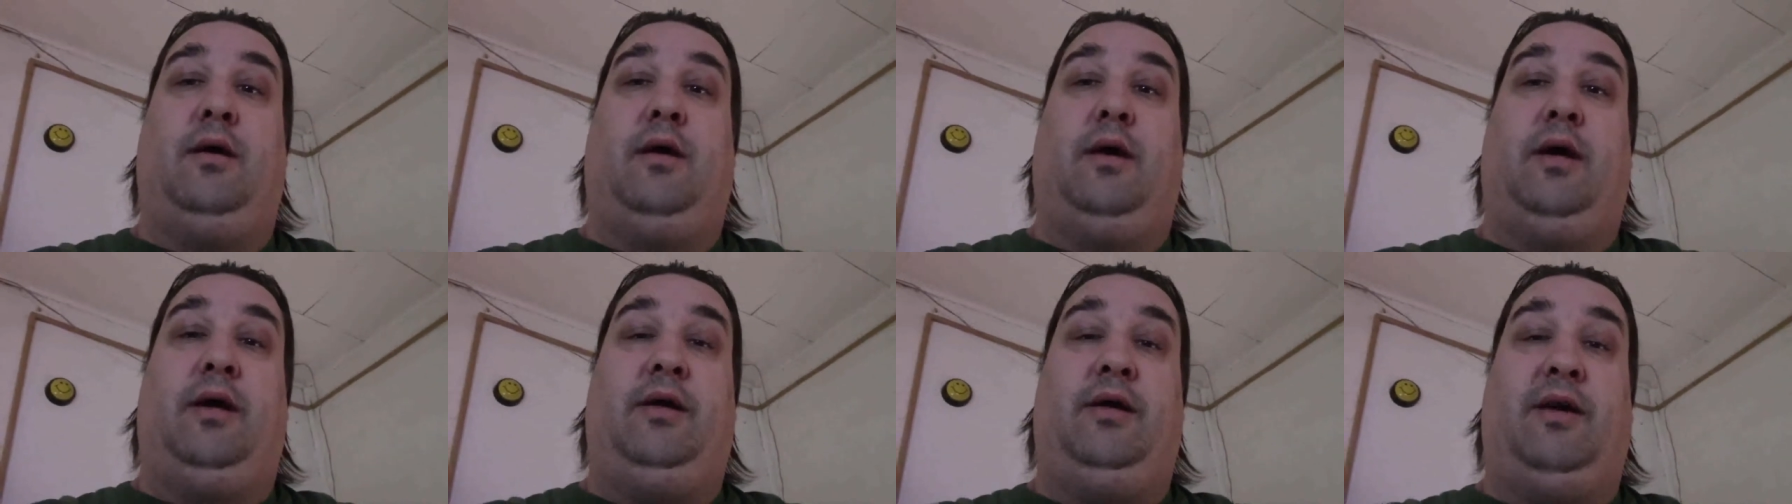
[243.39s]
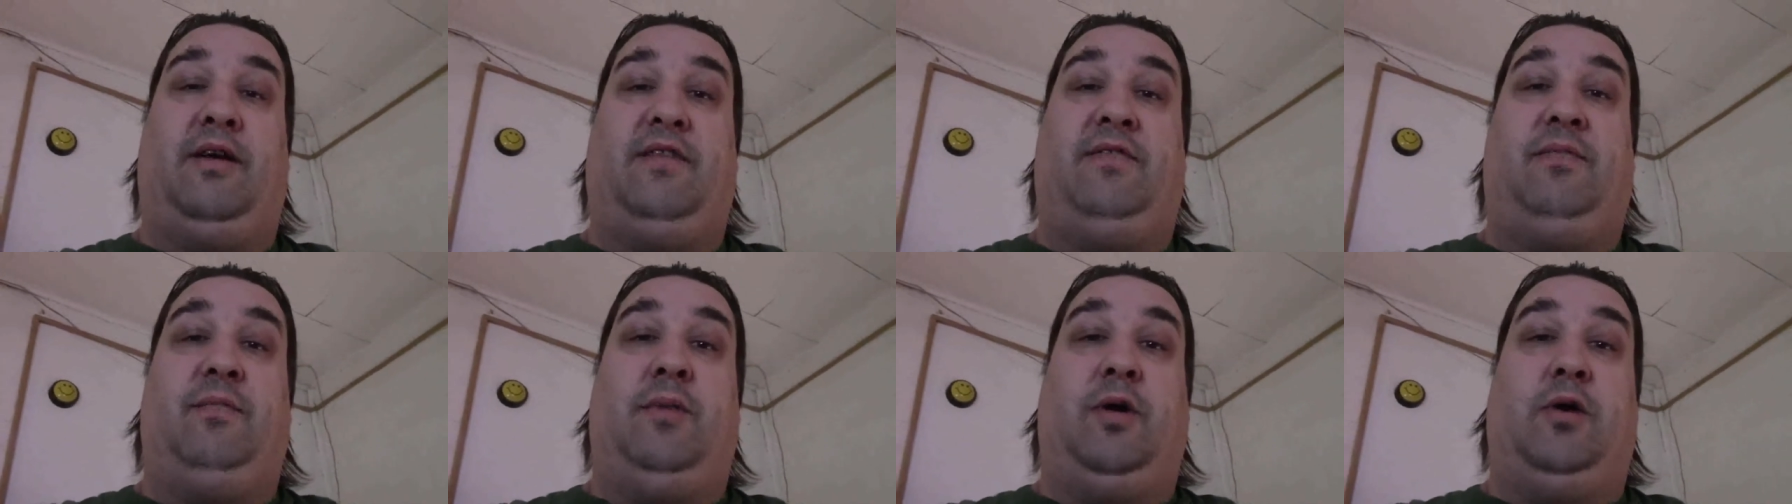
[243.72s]

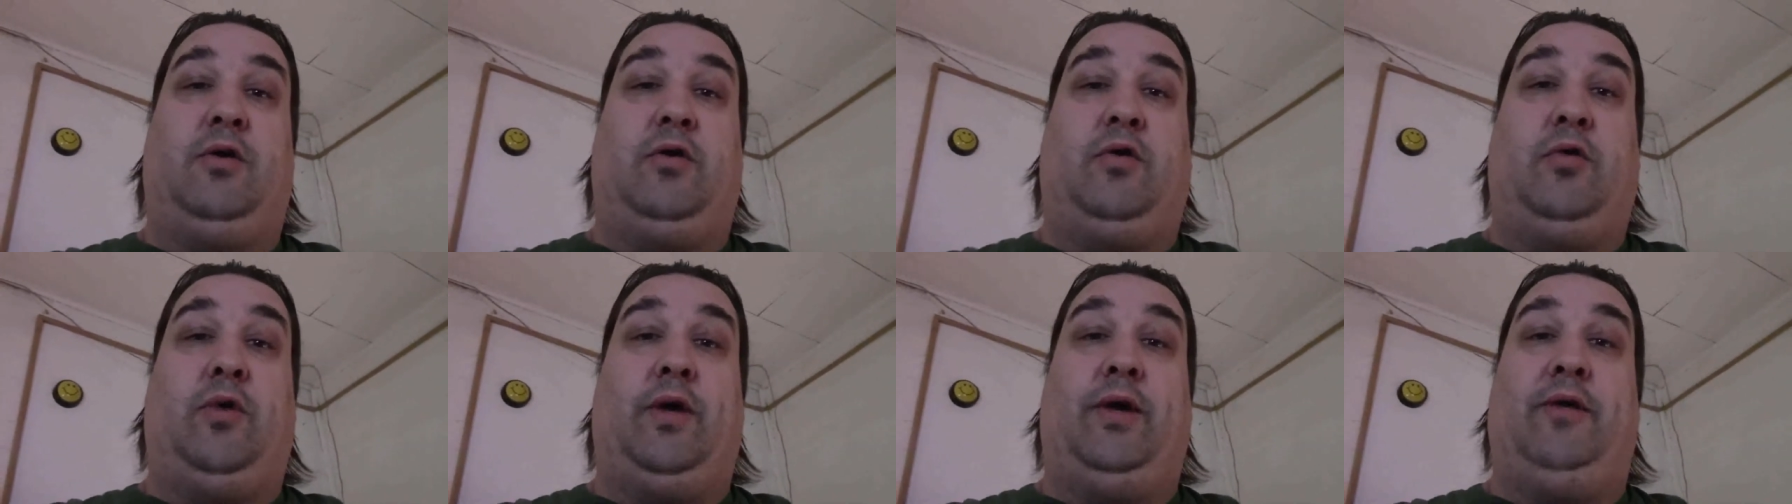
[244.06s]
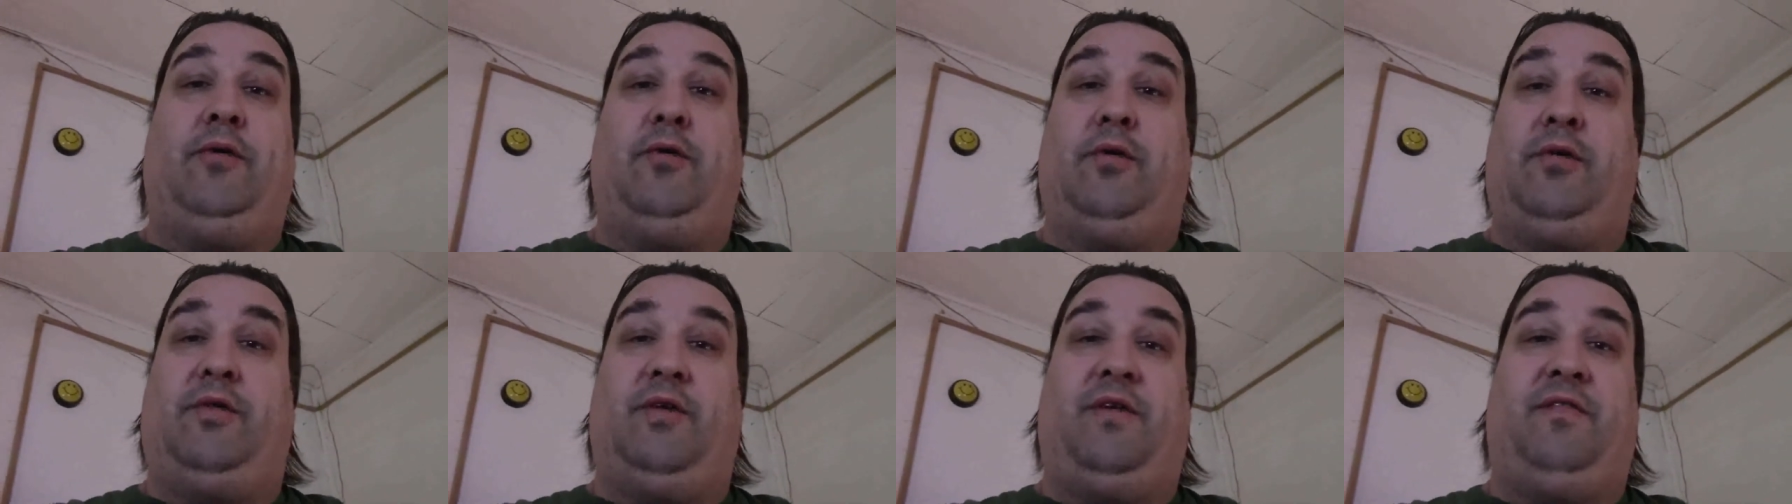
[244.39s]
enough milkweed
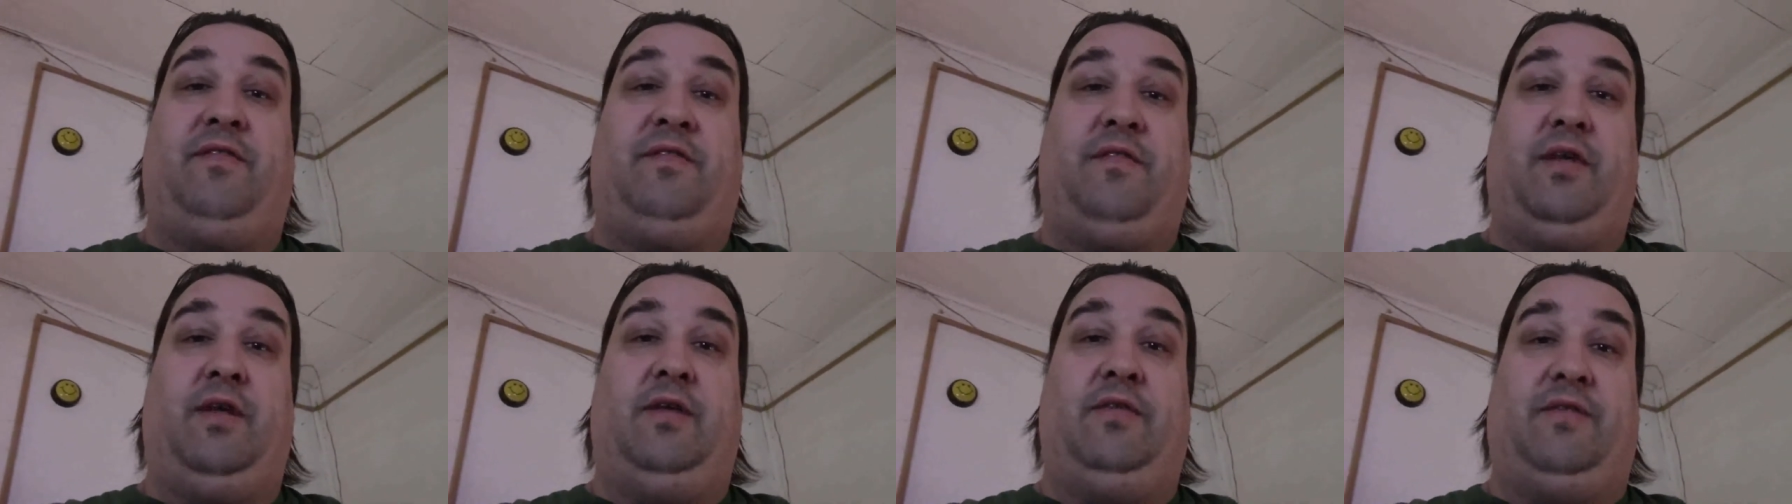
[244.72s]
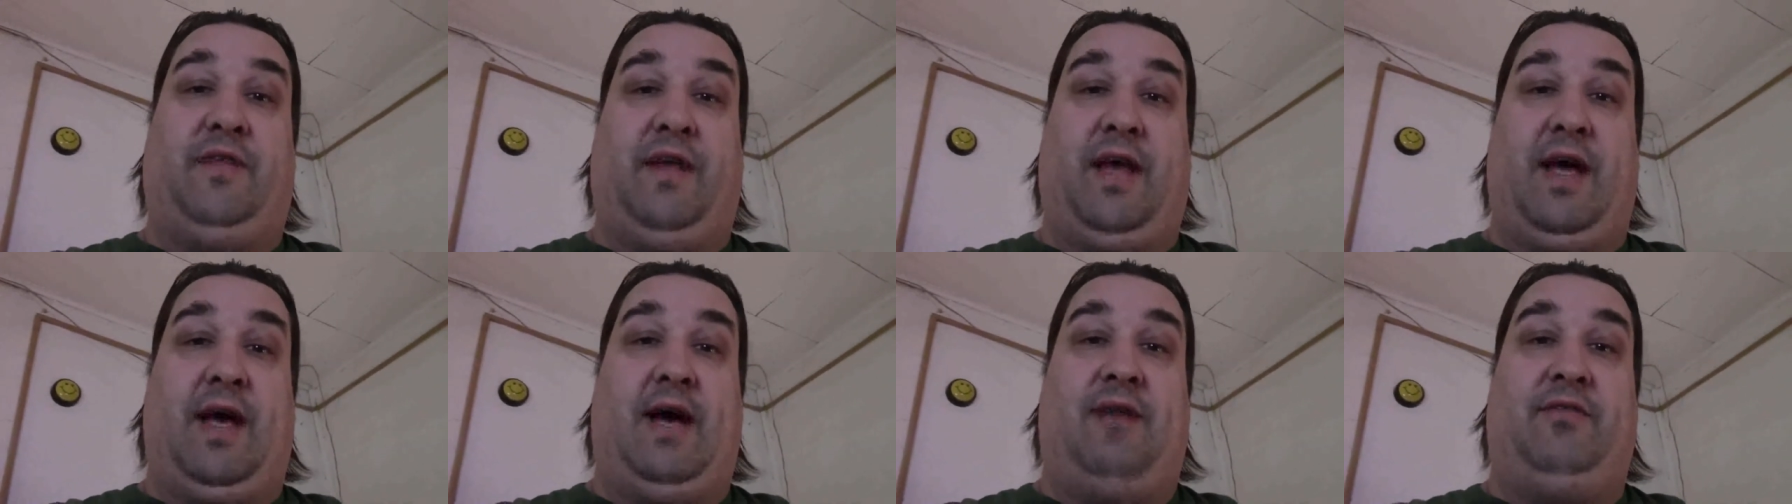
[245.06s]
or if, if
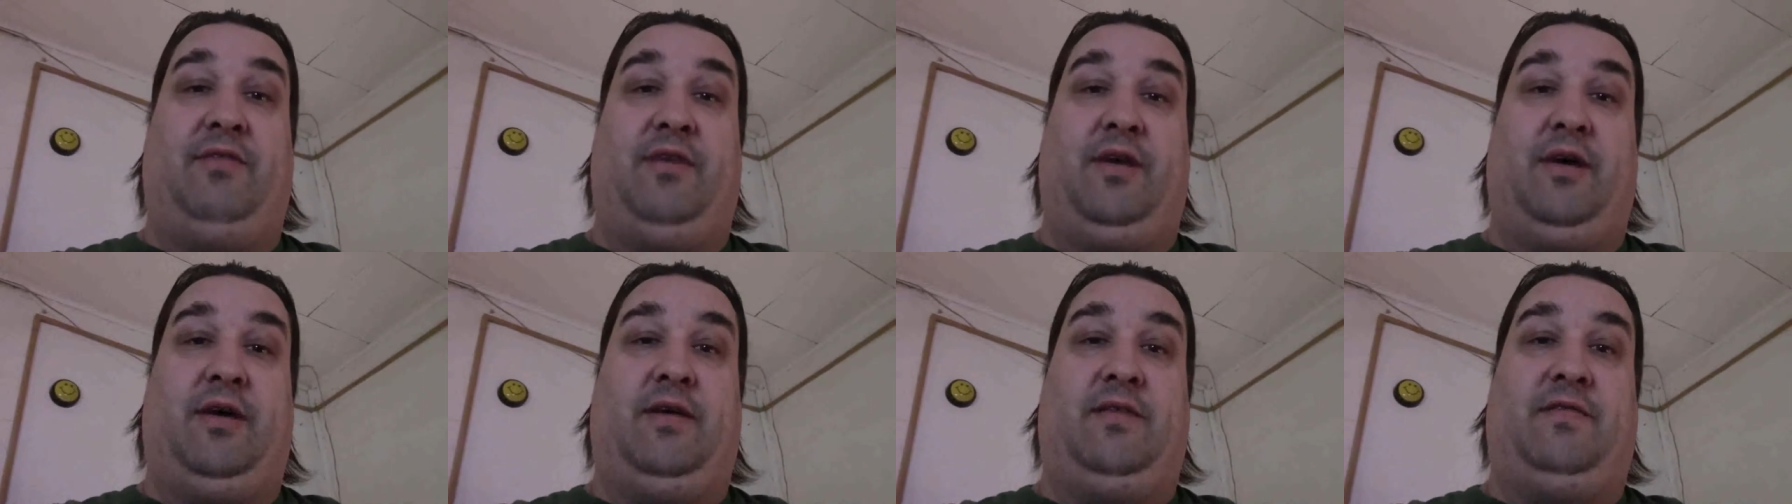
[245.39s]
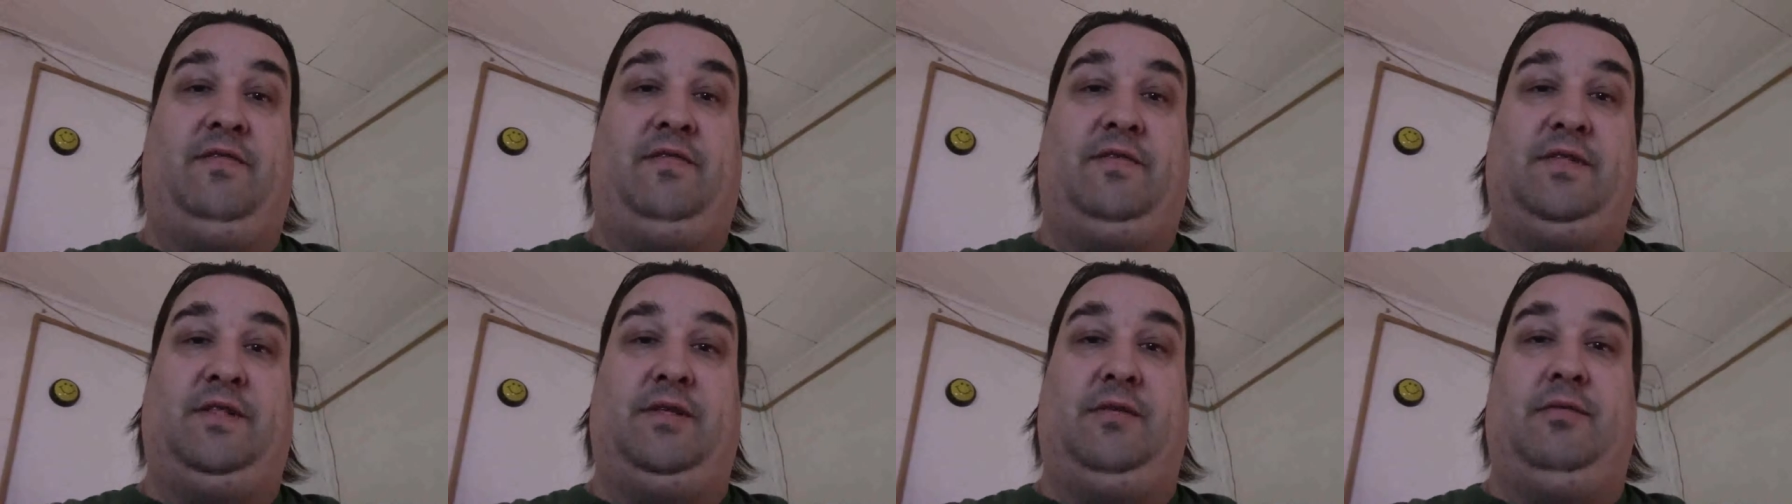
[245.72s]
they have
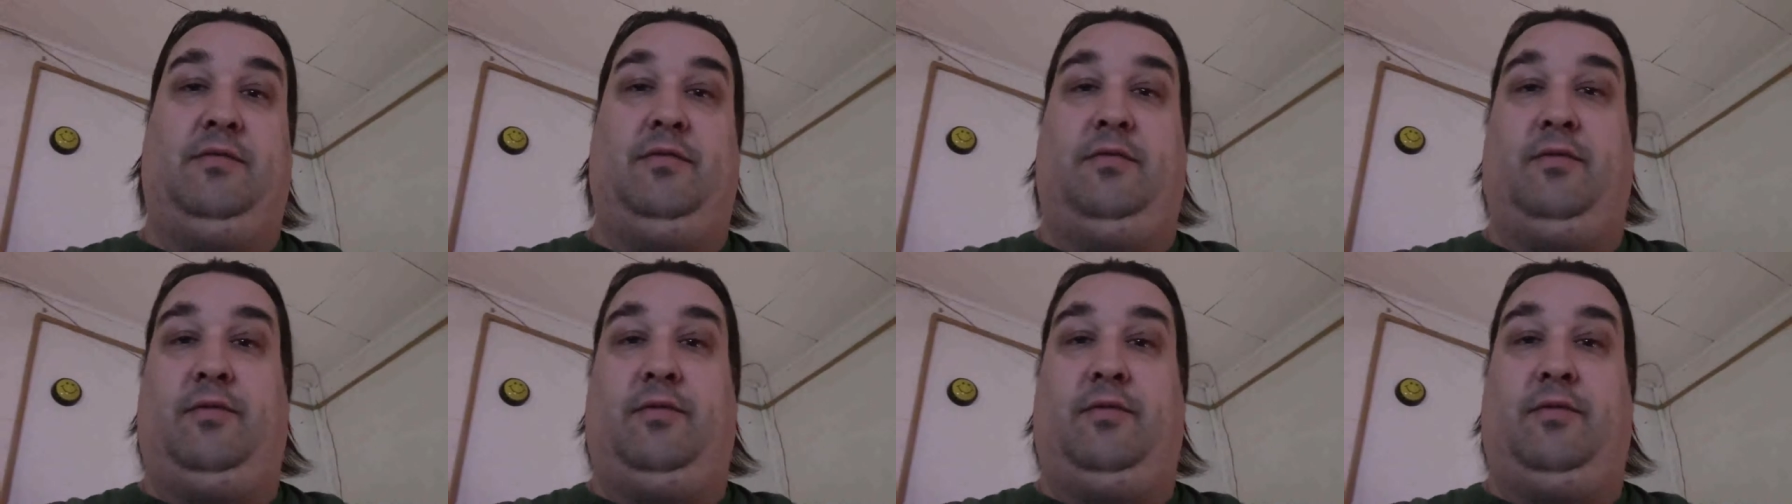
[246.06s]
enough to,